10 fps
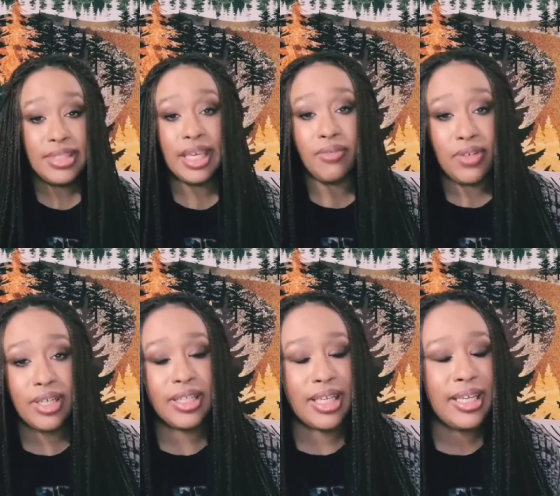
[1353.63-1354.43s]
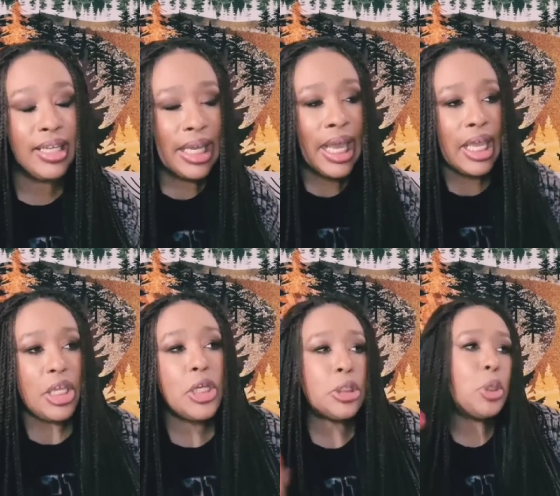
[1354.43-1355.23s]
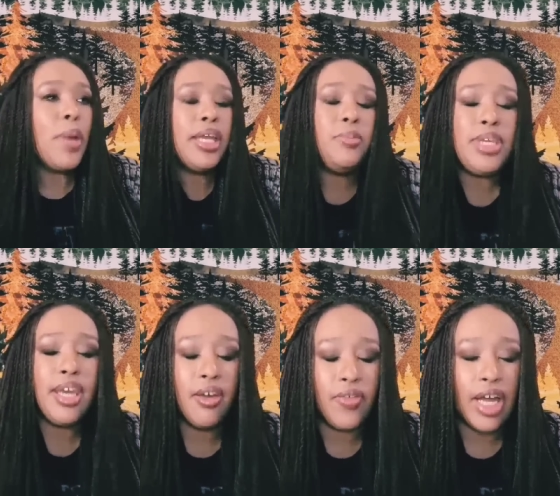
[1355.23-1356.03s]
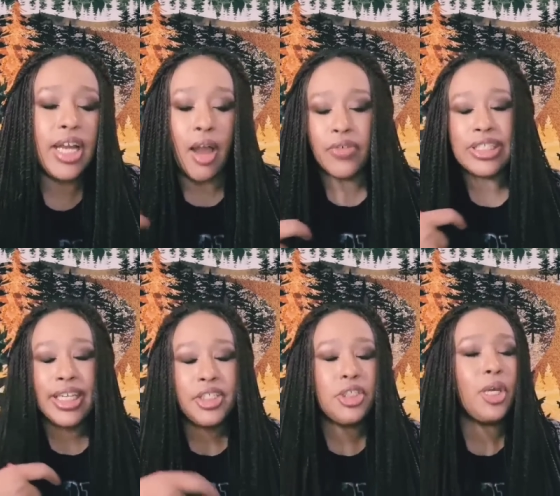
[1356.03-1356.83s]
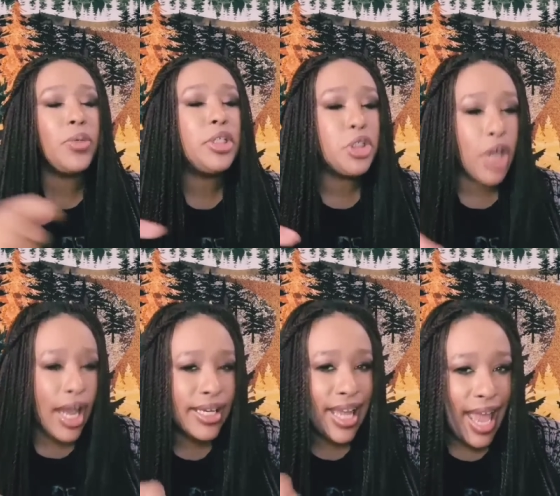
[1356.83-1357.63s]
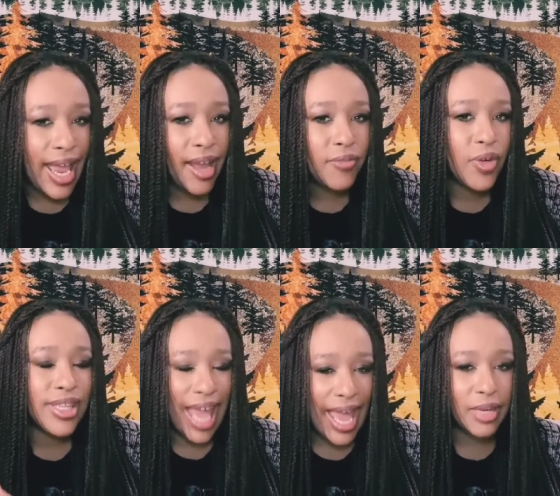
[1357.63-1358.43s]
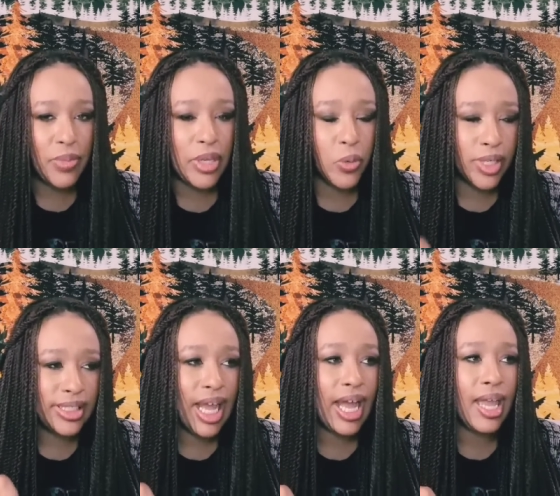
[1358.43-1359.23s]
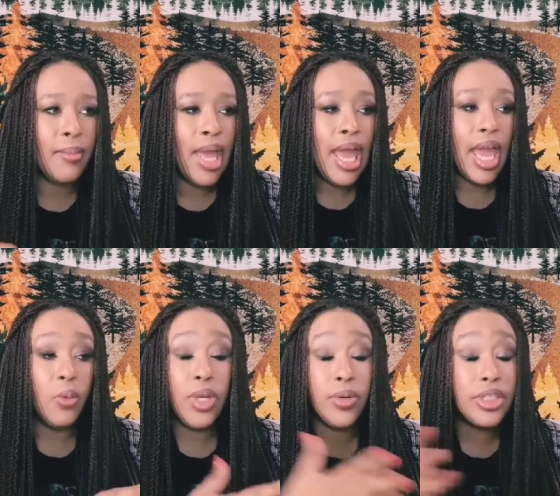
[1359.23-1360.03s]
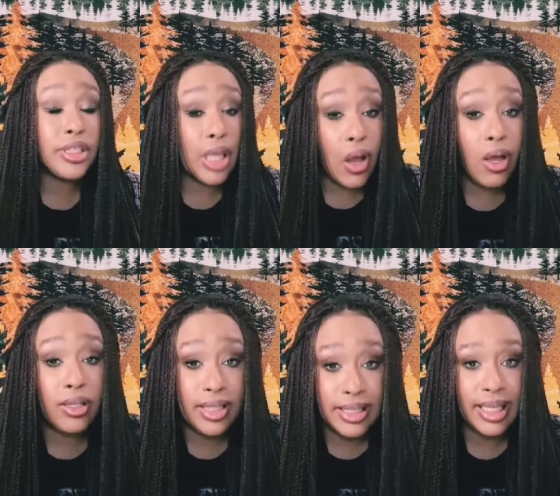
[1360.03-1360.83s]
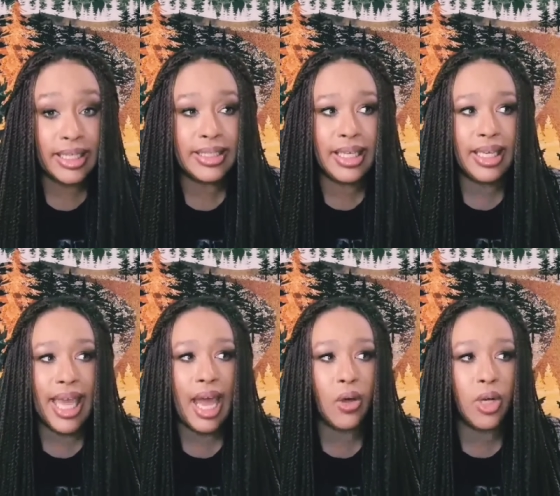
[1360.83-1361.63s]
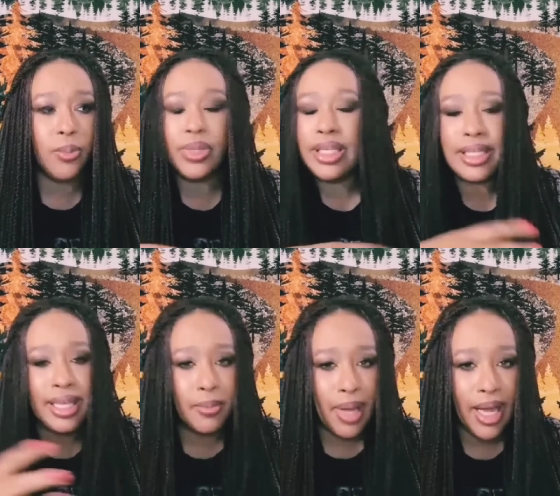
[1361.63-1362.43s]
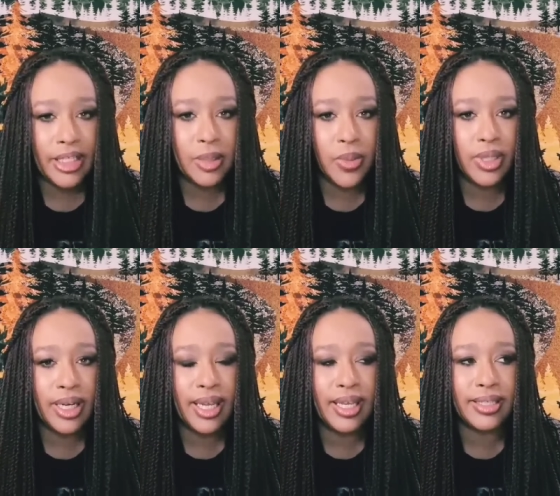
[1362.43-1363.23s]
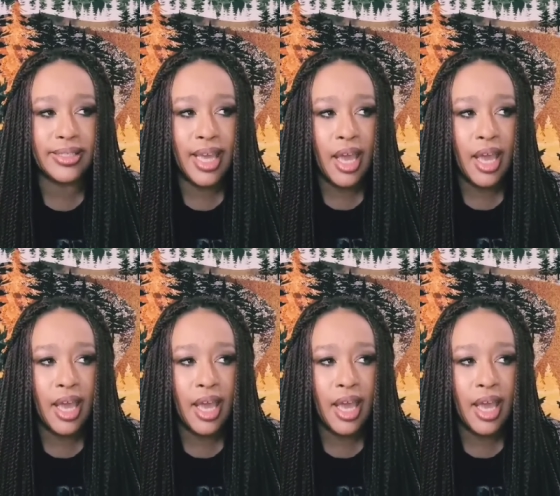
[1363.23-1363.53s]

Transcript: Definitely. You just reminded me of a conversation that we tried to have with admin one time, and we were just all discussing how completely impossible it is